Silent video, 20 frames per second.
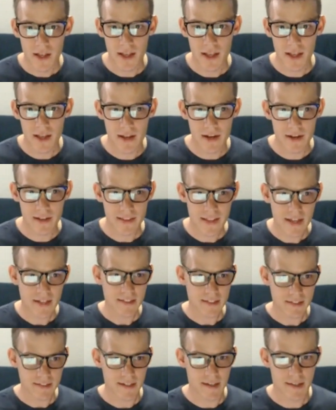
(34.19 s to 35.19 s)
And
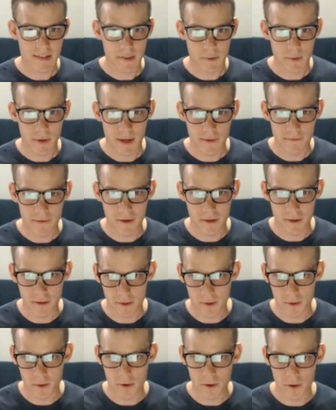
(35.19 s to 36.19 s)
that's exactly why I founded
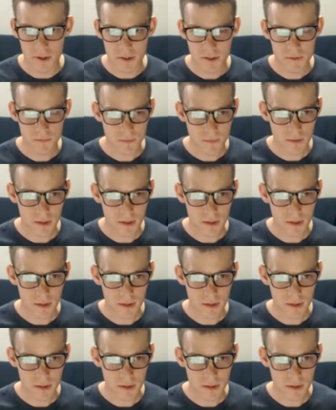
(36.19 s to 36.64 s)
LittleHorse.